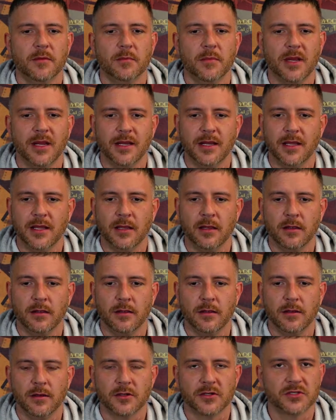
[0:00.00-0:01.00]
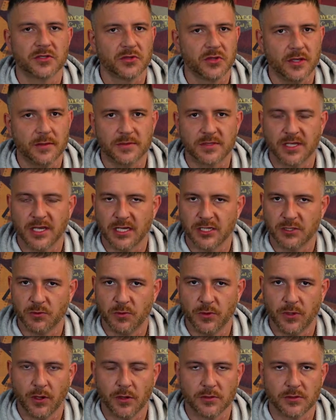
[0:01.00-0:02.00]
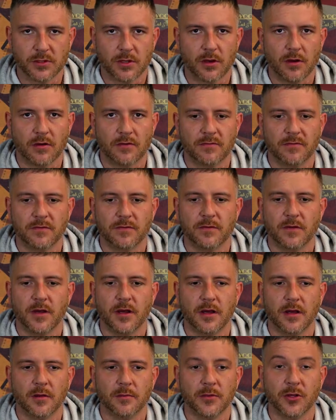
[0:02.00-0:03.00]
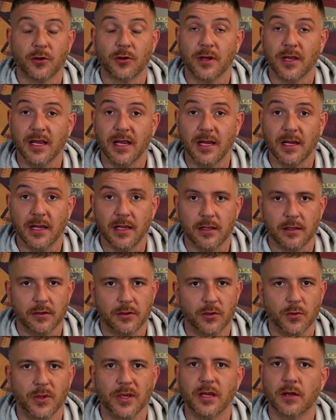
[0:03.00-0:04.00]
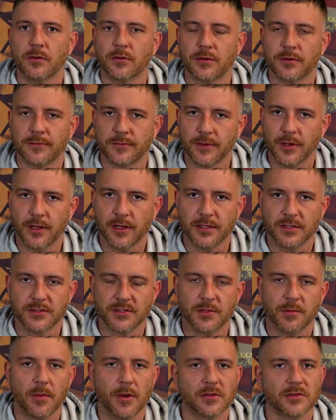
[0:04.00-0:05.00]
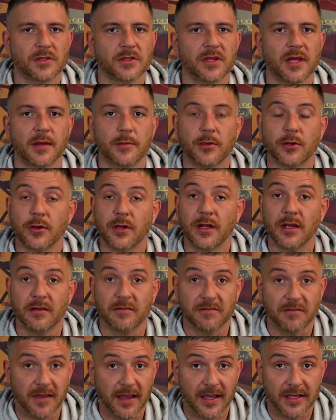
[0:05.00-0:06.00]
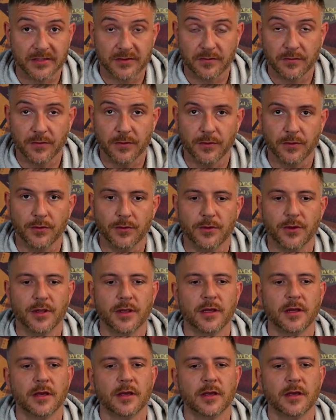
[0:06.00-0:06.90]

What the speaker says: Meaning your sleep schedule goes off. You eat on the run, so most of the time you're eating fast food.